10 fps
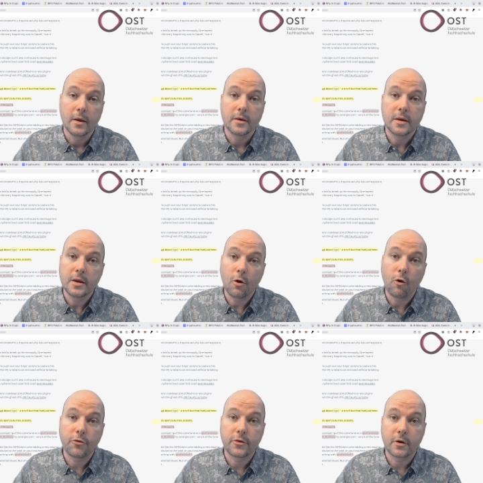The
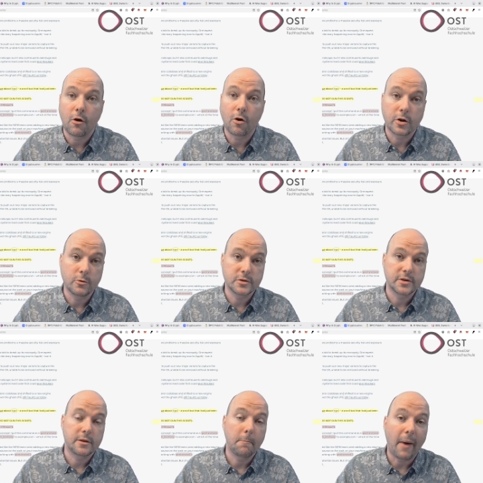author argues
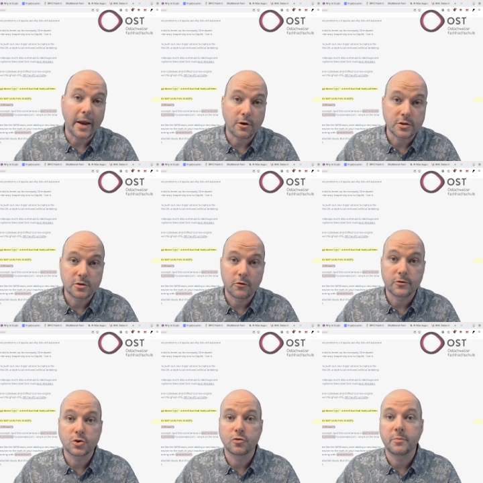that Microsoft
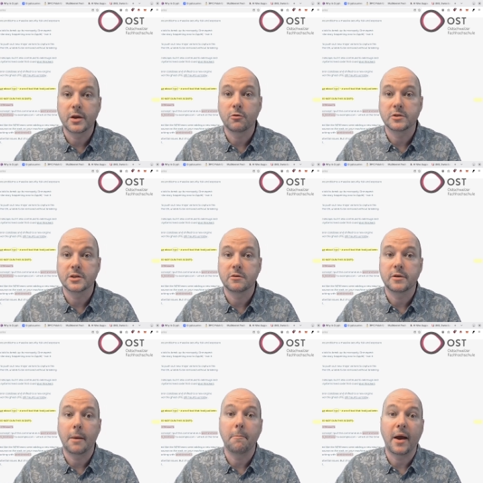should be considered
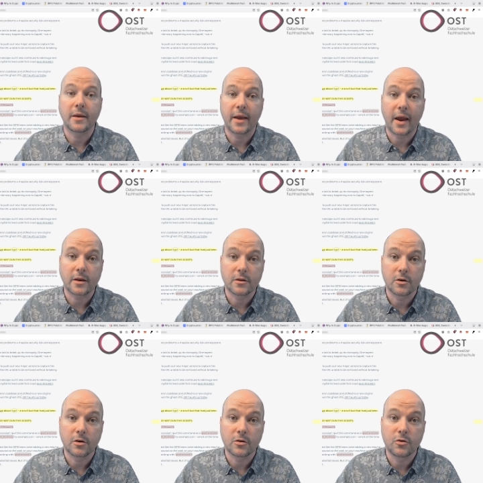a bad
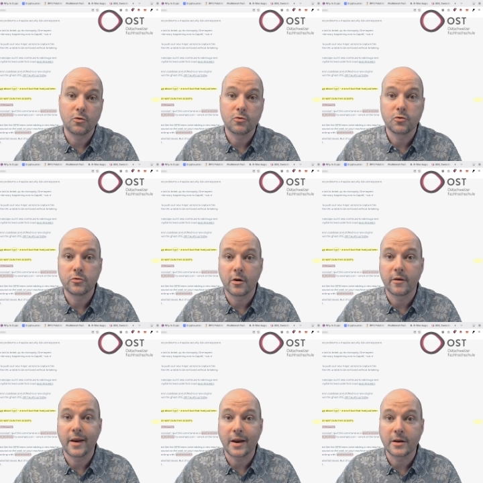actor due to their
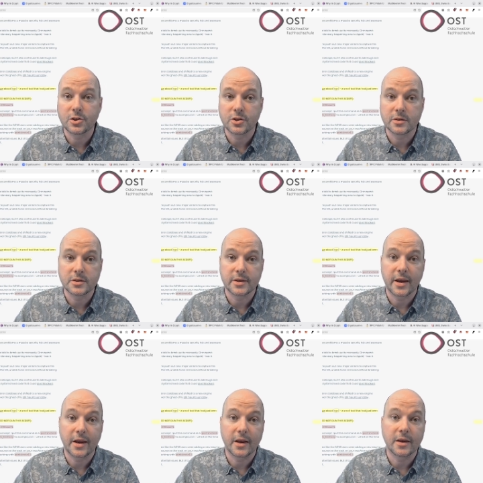negligence
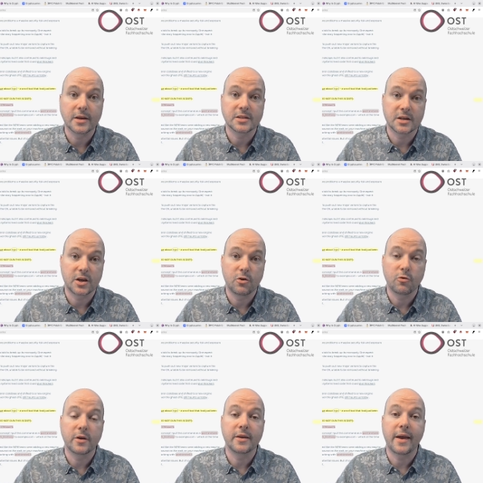in
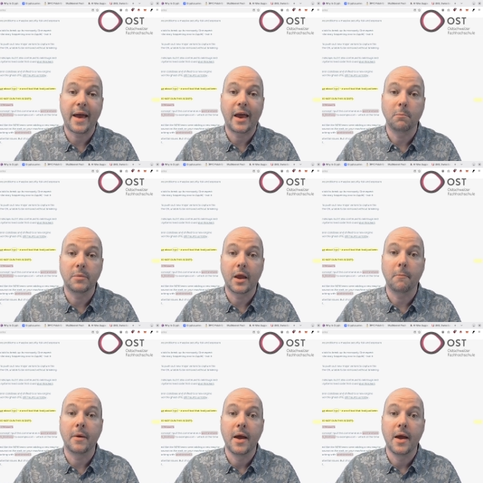securing the NPM